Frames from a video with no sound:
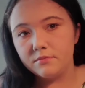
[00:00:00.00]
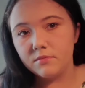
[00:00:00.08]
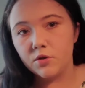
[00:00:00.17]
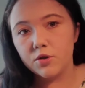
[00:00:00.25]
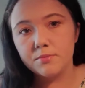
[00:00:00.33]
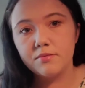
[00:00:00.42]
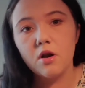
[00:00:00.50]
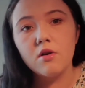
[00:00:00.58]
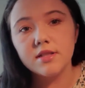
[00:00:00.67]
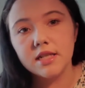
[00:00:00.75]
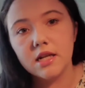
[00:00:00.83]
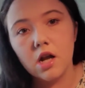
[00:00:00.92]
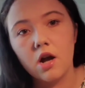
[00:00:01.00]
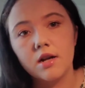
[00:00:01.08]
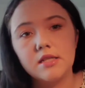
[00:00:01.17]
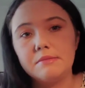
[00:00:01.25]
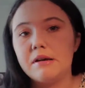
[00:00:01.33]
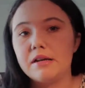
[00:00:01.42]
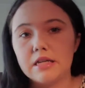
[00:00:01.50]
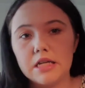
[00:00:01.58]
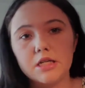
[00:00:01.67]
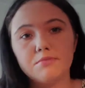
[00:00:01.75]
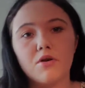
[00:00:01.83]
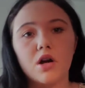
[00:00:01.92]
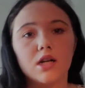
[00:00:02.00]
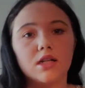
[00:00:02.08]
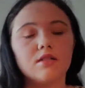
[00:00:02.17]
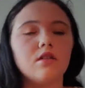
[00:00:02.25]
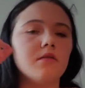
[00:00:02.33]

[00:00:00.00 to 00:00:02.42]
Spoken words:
There's pros and cons about each product,